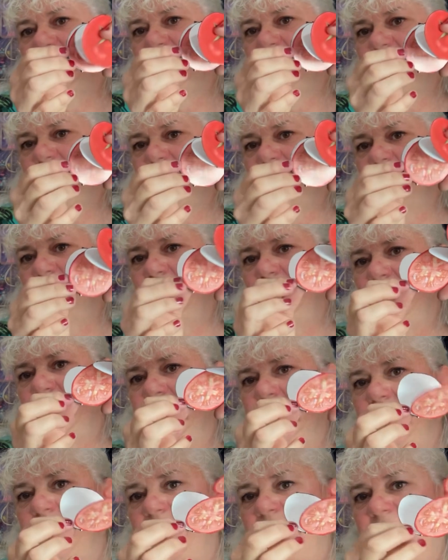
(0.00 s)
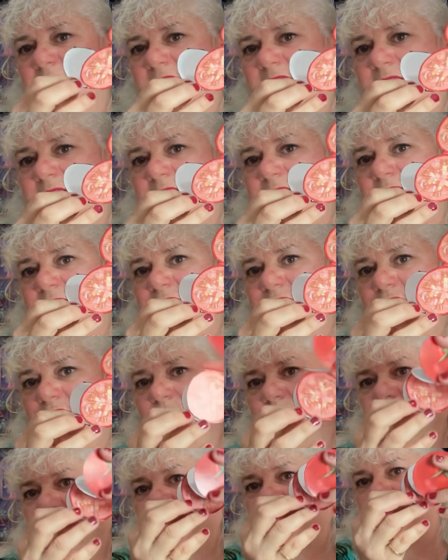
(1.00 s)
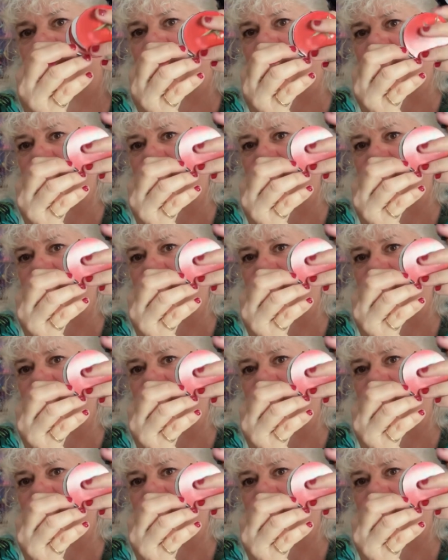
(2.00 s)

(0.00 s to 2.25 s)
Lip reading: they can pull that apart and do whatever.